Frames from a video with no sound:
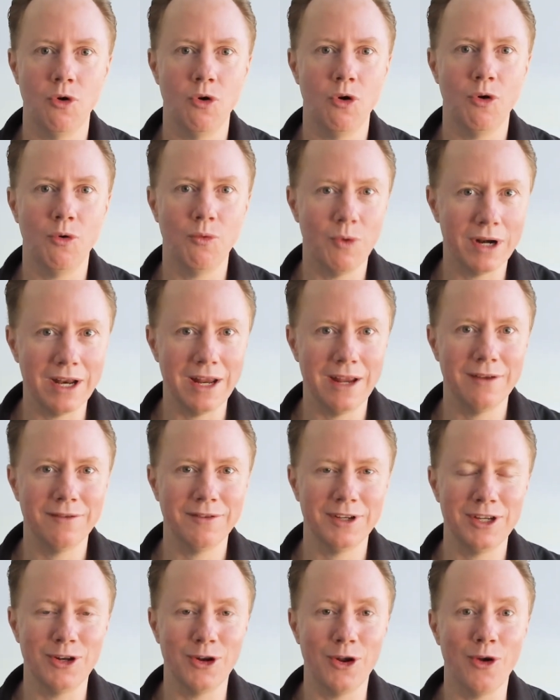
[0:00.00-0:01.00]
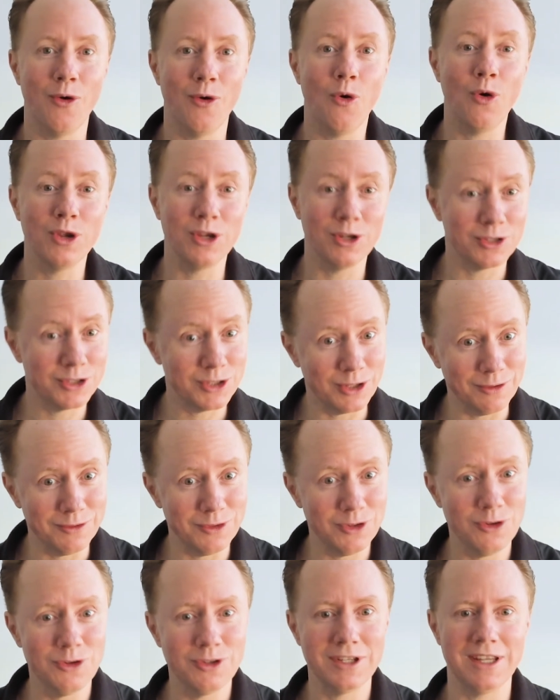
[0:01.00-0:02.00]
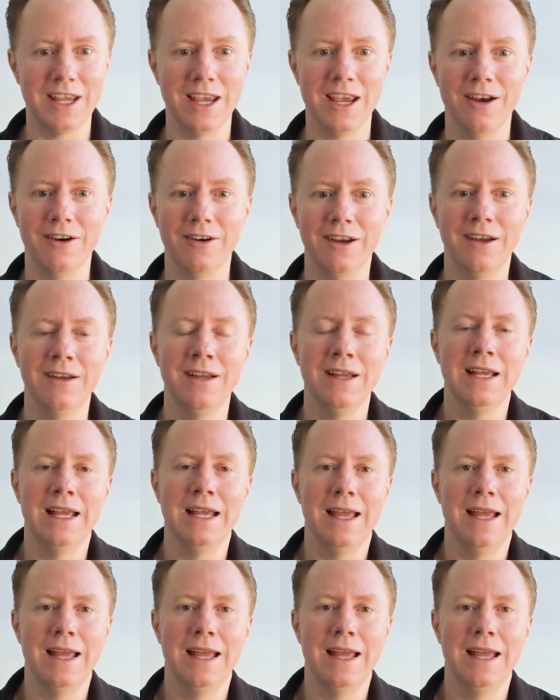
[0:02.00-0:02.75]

or whatever, or you're sort of new to the area,